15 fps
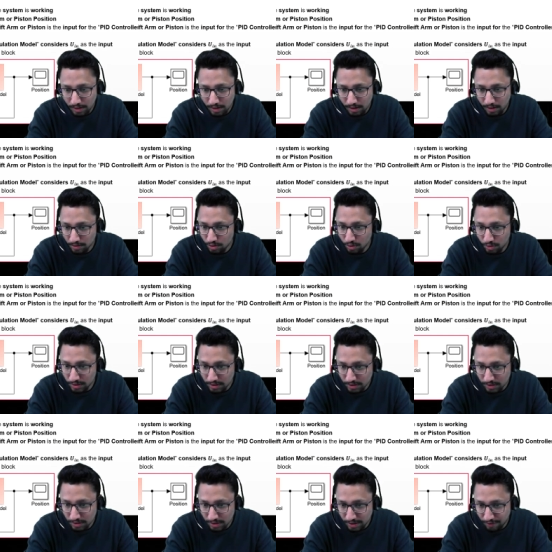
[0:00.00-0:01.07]
uh, so this
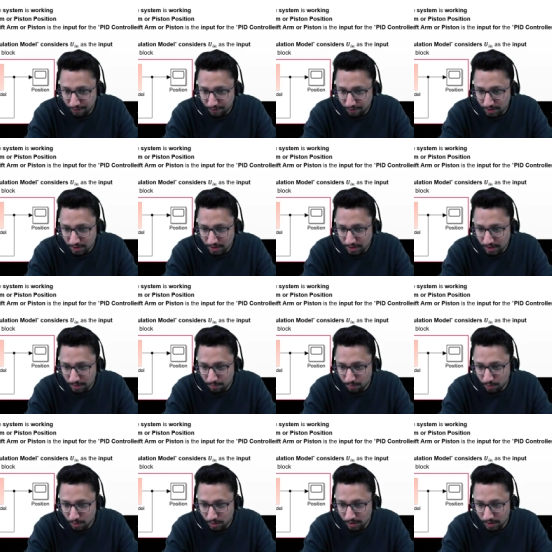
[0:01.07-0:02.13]
reference
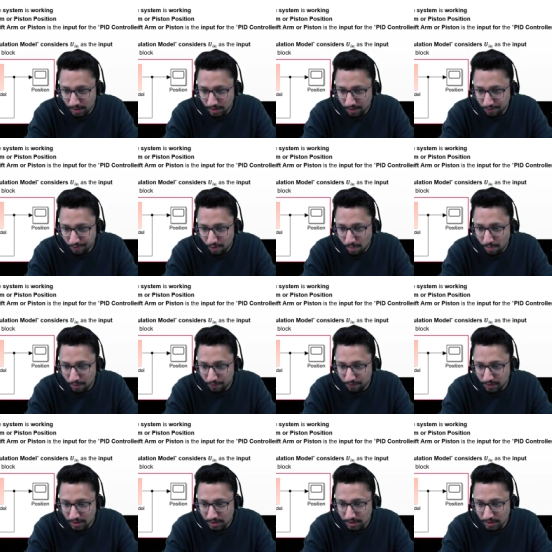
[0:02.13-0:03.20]
input in the form of
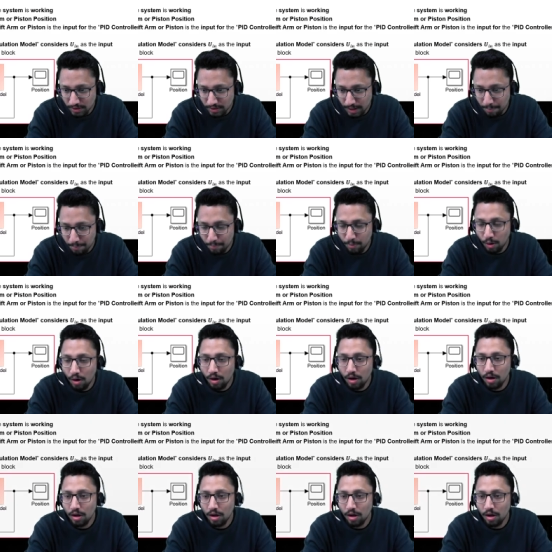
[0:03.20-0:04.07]
this step block